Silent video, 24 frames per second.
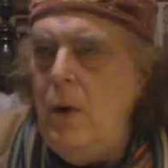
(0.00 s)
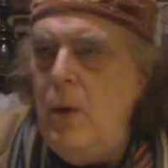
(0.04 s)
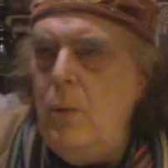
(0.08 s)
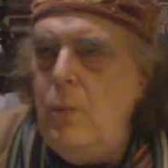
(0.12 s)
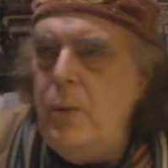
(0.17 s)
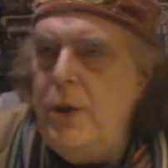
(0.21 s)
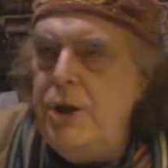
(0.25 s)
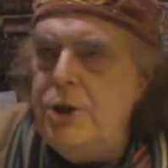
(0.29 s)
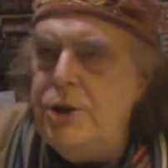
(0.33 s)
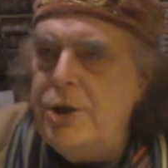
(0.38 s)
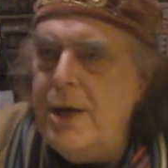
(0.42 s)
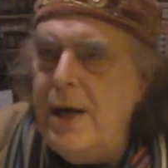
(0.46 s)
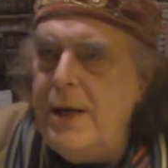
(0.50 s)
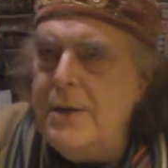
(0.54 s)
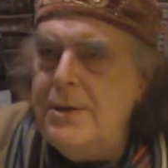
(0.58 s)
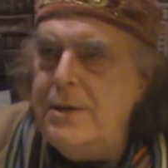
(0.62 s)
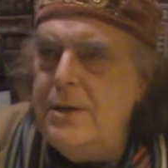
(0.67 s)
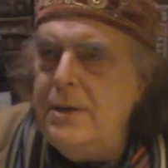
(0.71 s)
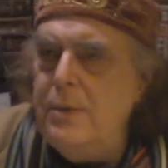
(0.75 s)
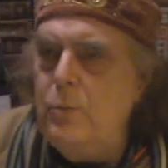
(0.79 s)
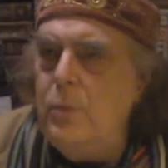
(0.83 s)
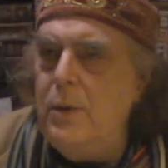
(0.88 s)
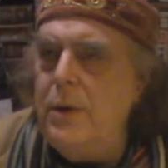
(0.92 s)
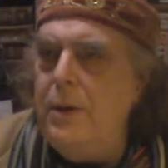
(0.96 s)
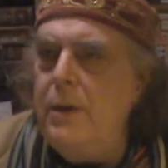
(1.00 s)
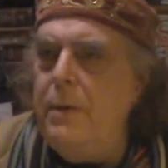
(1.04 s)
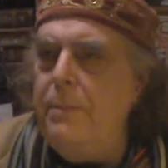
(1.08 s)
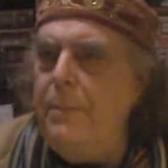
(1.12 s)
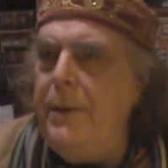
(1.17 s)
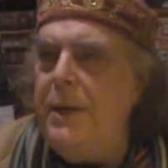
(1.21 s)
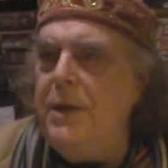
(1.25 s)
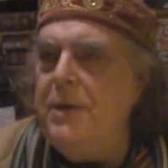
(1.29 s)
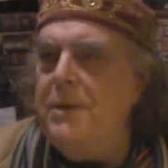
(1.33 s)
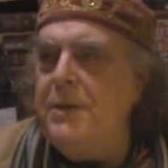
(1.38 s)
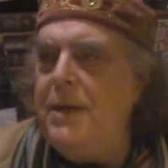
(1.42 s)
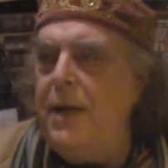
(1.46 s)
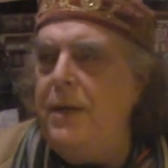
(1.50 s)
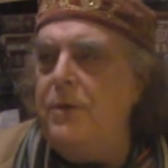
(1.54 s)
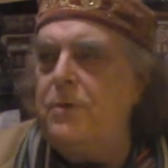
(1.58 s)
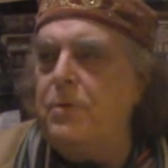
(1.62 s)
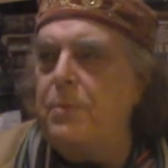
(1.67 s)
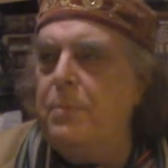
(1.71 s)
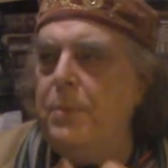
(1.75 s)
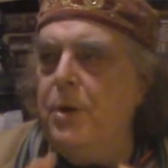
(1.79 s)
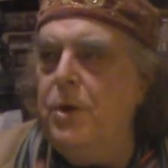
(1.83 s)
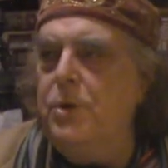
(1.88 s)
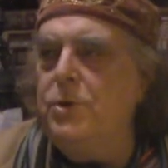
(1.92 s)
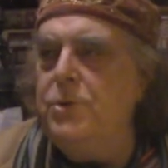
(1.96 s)
which has one of the biggest
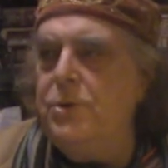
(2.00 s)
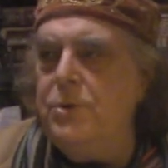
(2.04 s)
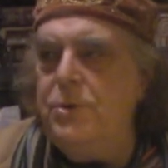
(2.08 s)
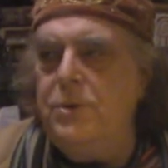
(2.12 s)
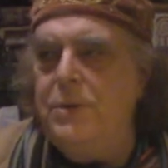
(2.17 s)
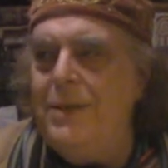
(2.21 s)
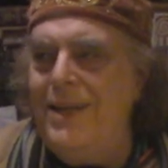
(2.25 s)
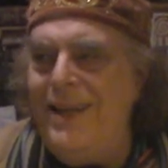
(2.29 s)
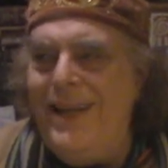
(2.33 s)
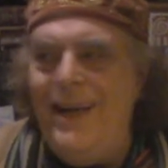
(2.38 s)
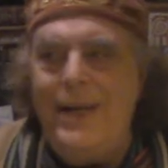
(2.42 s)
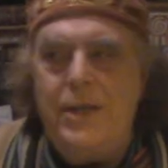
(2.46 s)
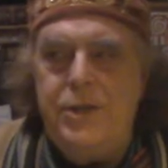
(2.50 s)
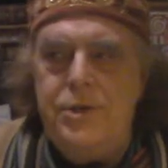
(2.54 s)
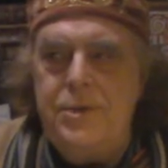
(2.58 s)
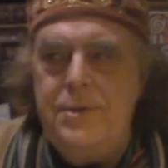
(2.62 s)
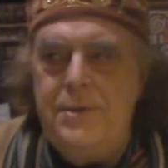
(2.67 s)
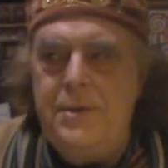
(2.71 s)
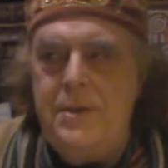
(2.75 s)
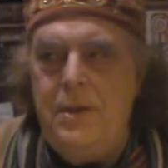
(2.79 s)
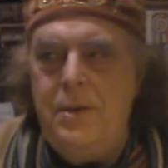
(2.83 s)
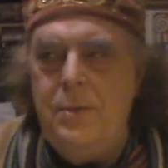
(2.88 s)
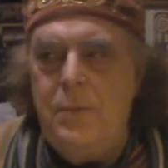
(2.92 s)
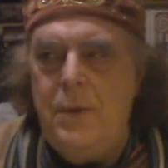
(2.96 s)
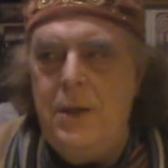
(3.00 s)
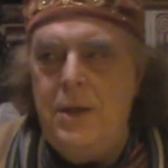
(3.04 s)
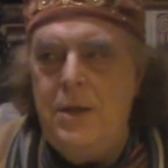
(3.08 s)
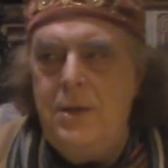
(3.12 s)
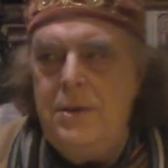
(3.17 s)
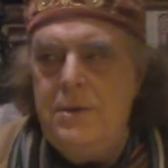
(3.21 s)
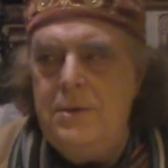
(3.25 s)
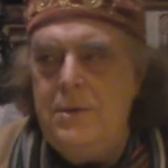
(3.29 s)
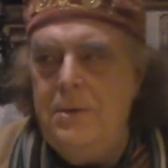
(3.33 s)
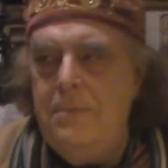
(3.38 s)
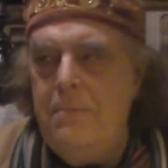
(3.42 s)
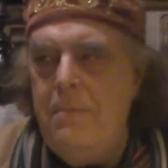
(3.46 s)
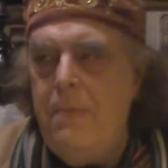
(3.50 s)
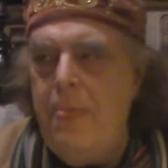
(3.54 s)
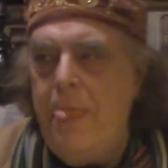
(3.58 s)
anthropological collections in the world,